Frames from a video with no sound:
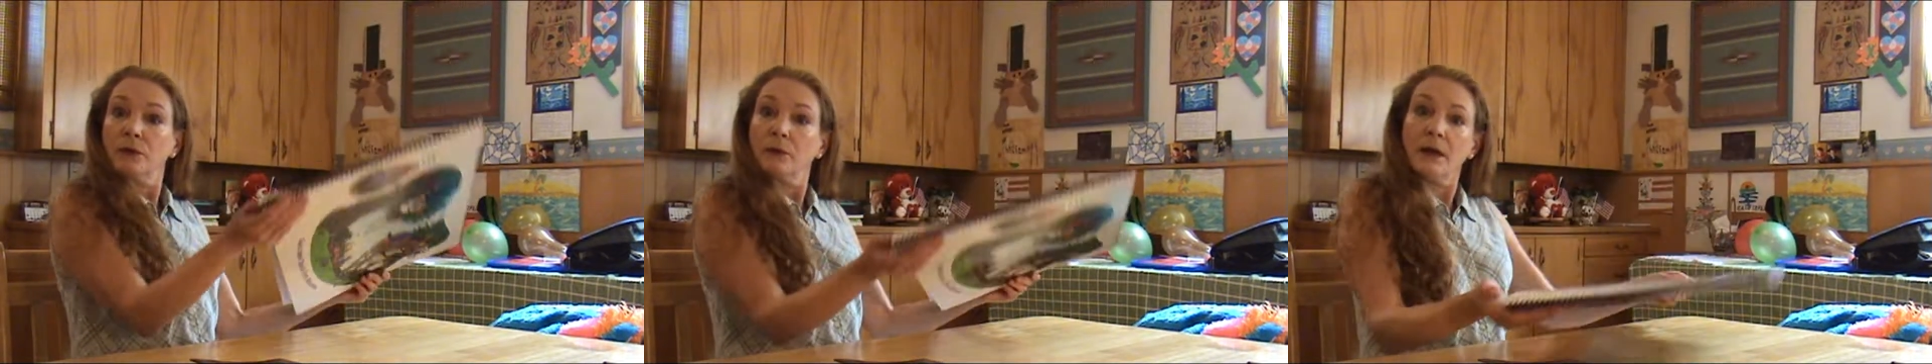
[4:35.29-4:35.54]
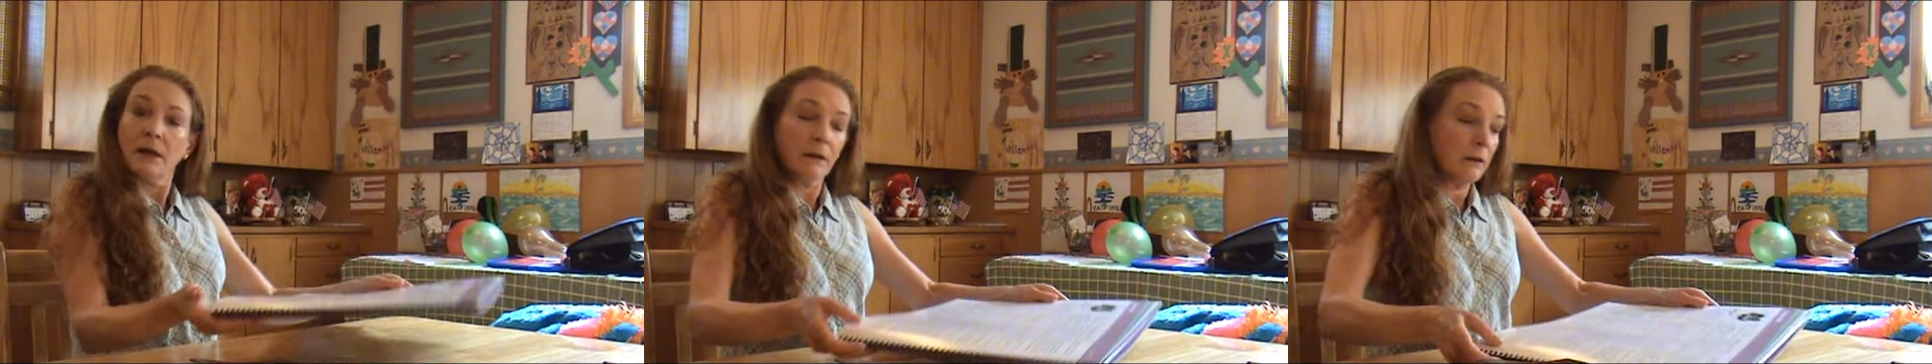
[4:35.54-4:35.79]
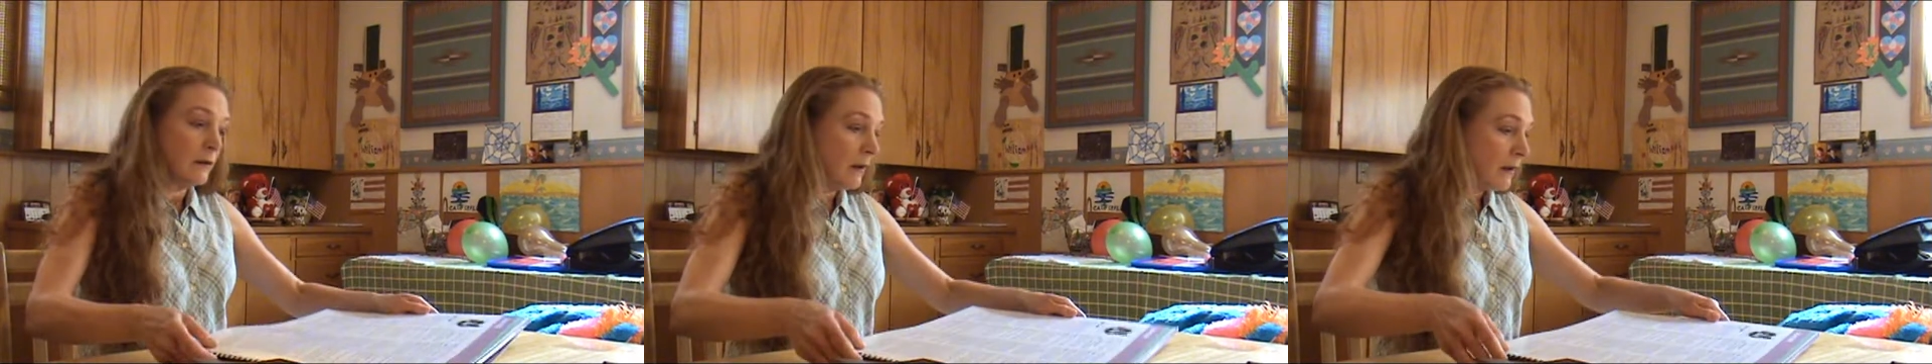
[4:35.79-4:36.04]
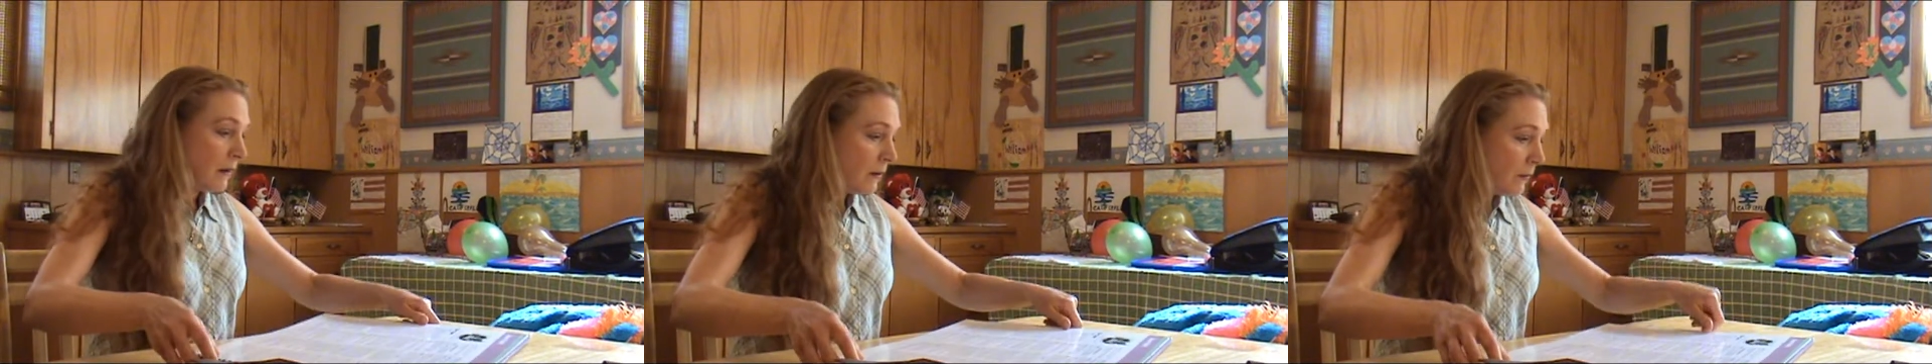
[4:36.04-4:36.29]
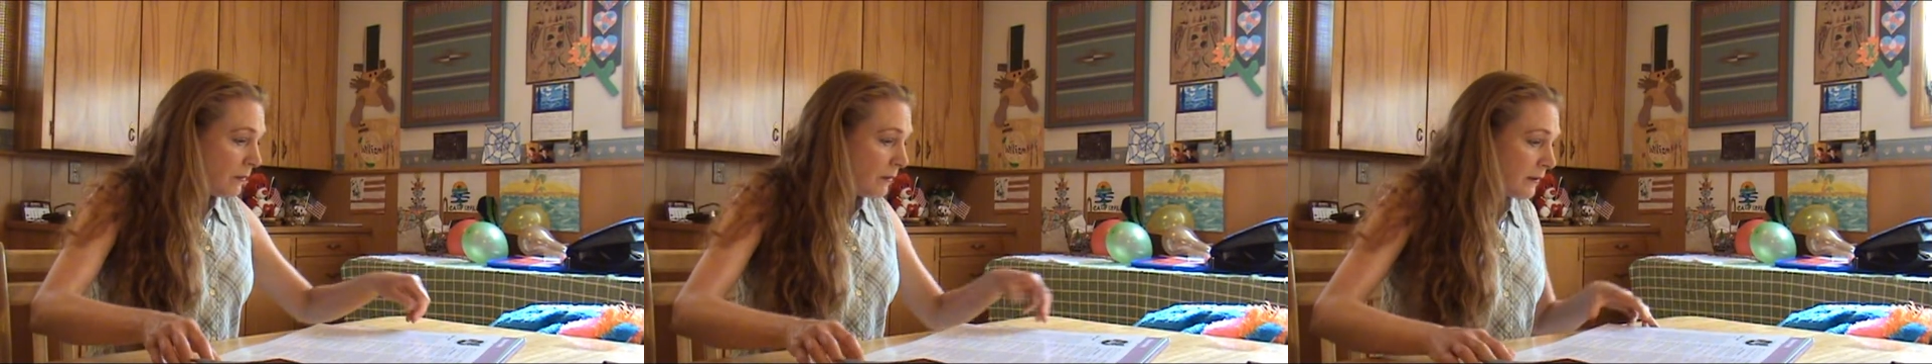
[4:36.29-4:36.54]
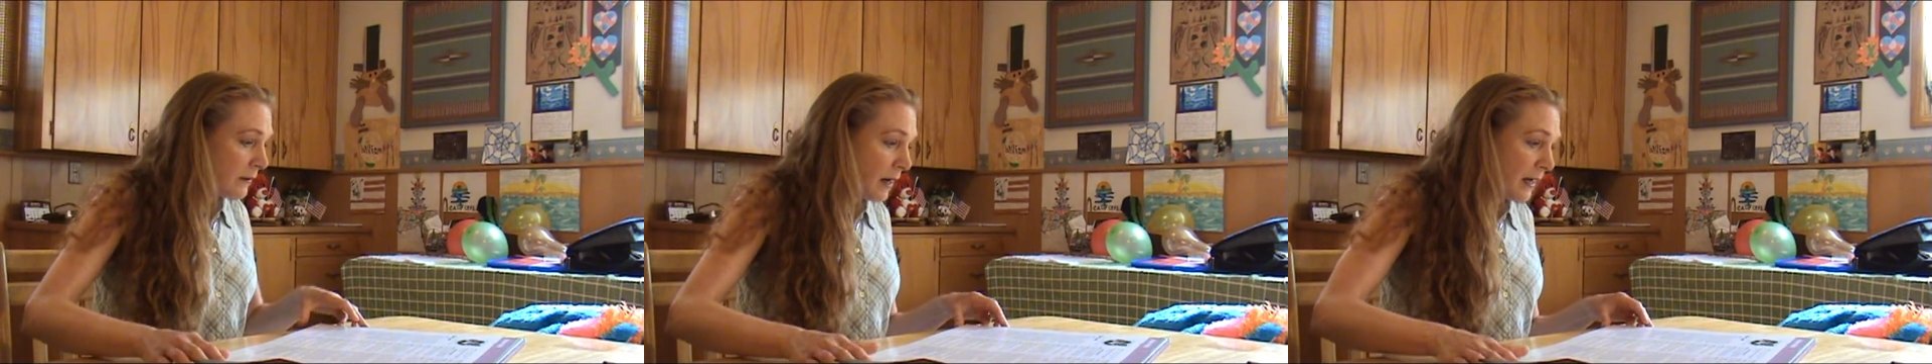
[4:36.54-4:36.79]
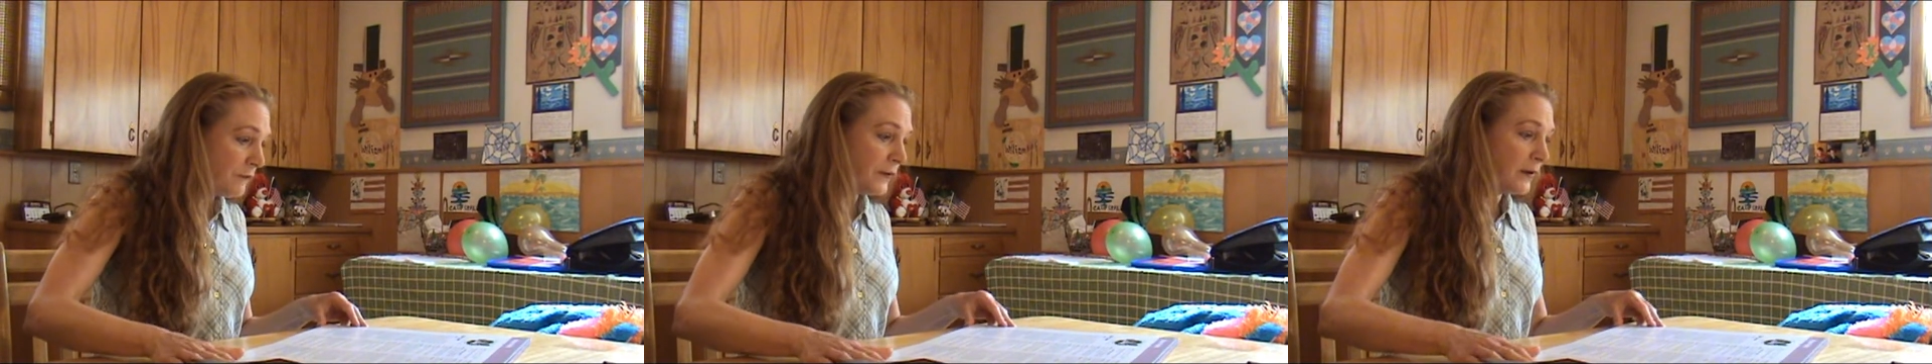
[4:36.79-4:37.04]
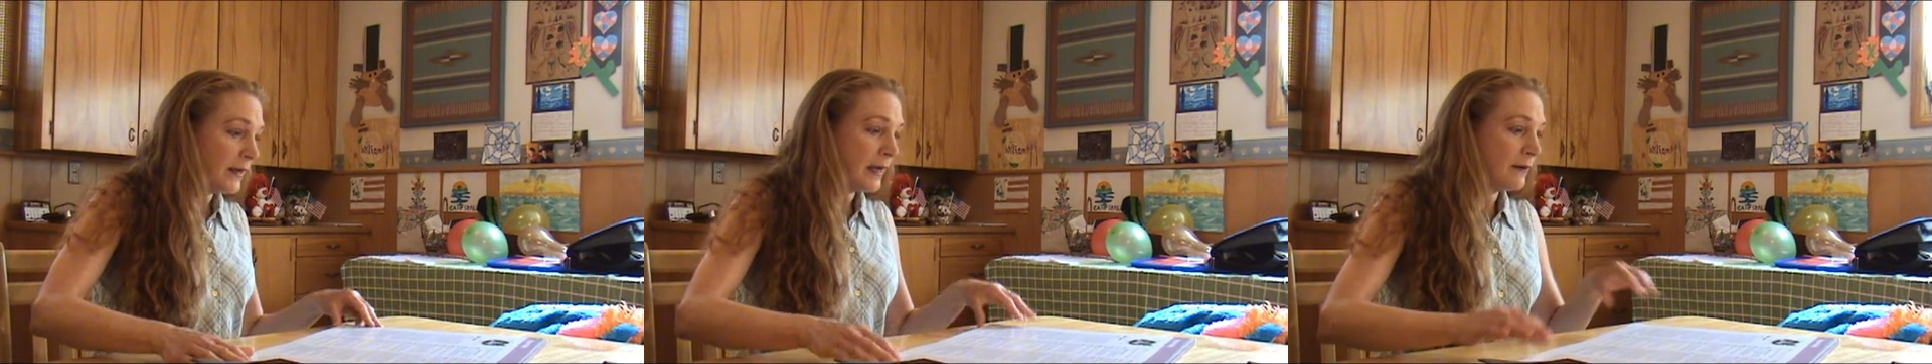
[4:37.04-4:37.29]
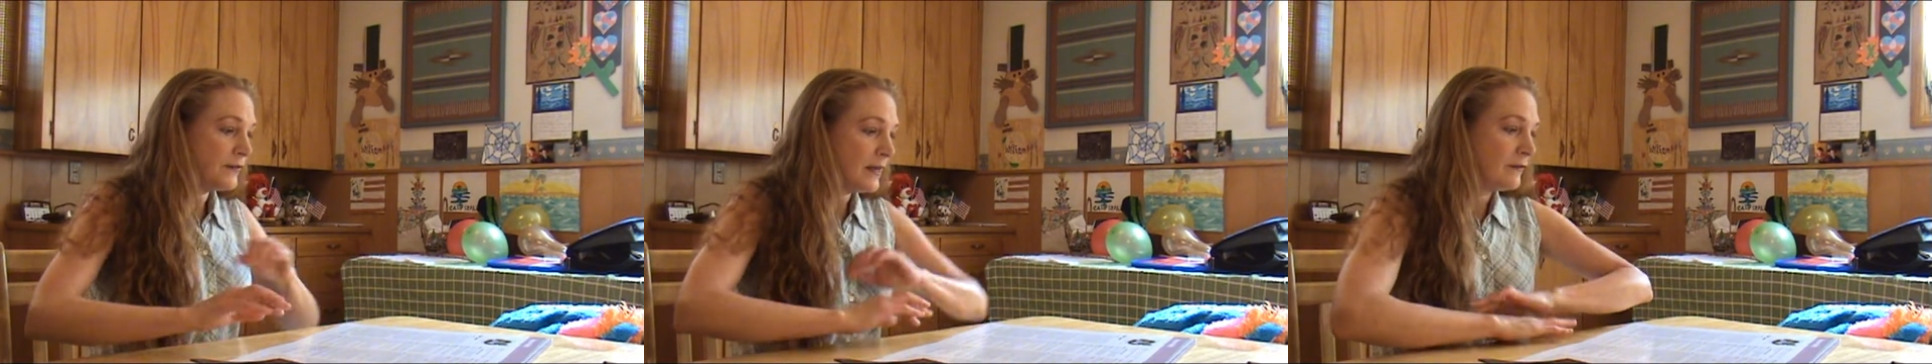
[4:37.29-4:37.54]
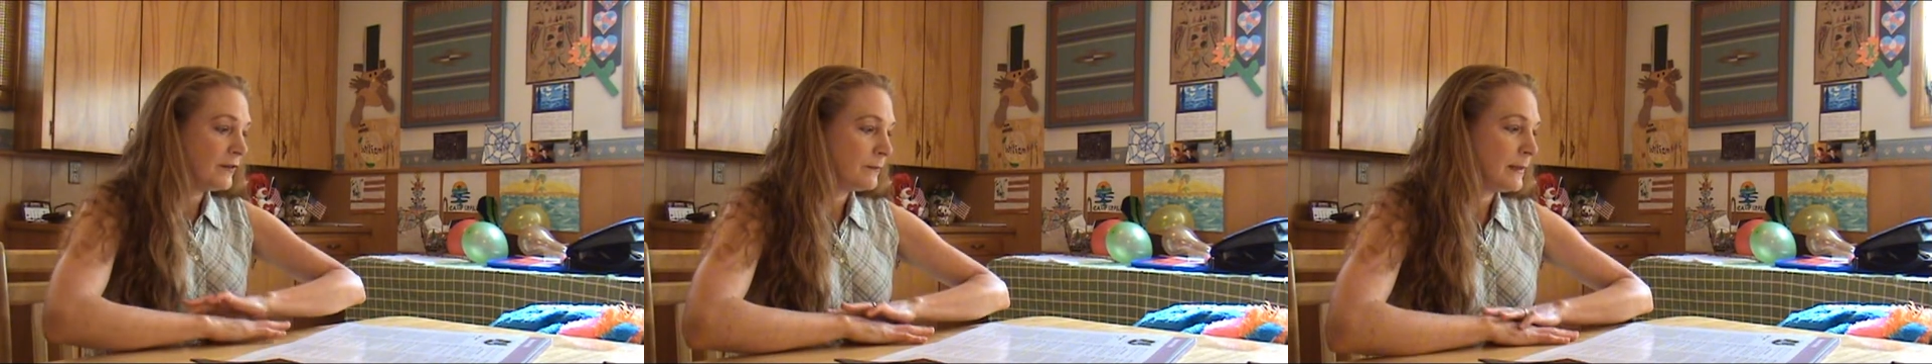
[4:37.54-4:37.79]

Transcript: Well, God forgave David,